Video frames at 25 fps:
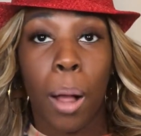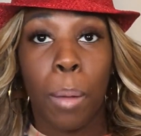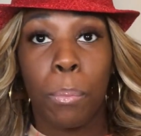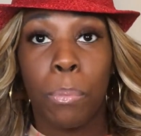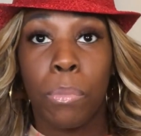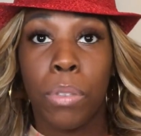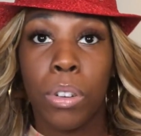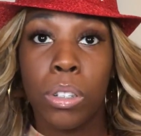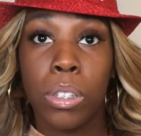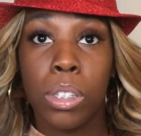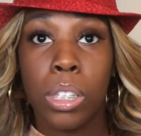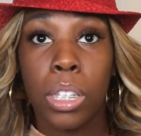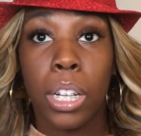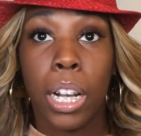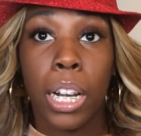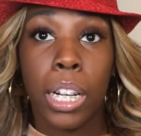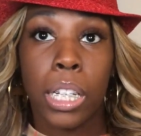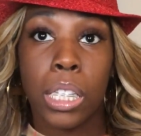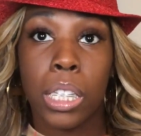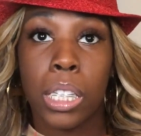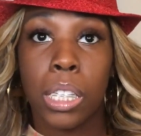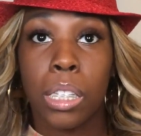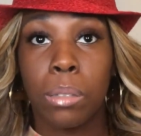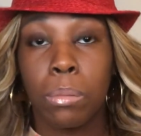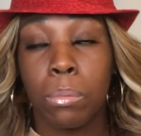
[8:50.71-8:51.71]
Food
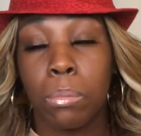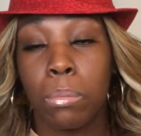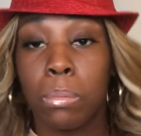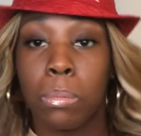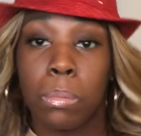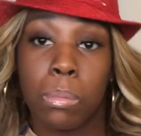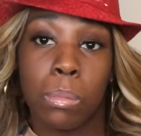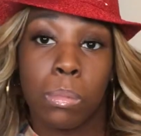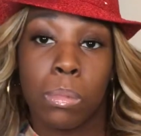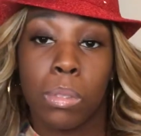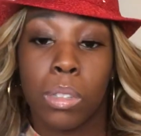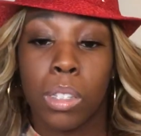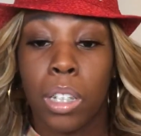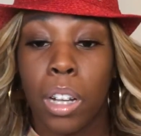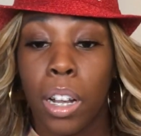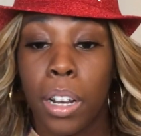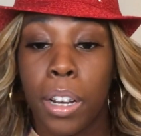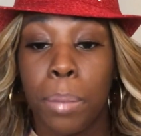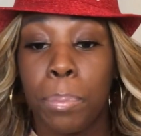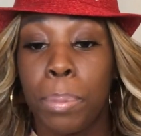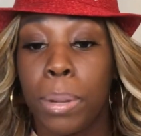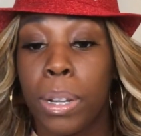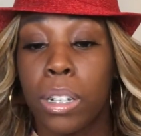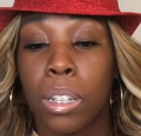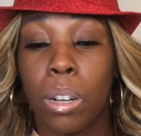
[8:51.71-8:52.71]
selection, it
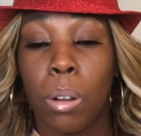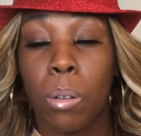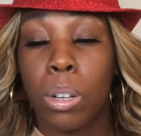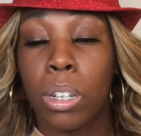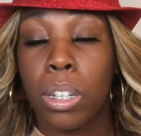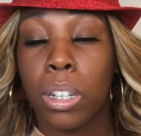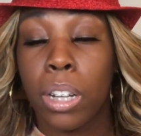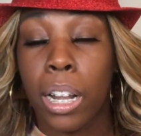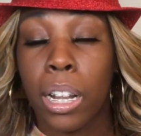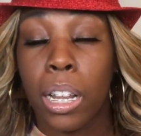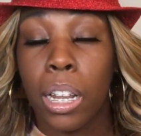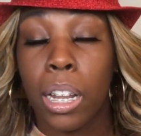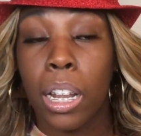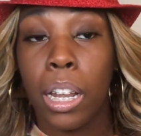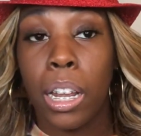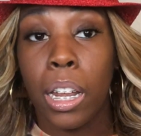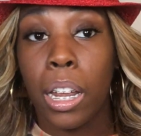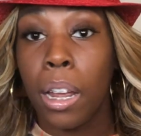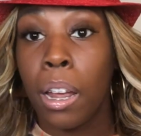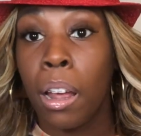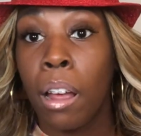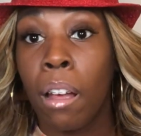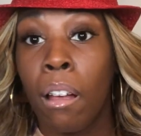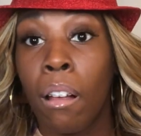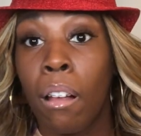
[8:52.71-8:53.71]
depends on what you like to eat.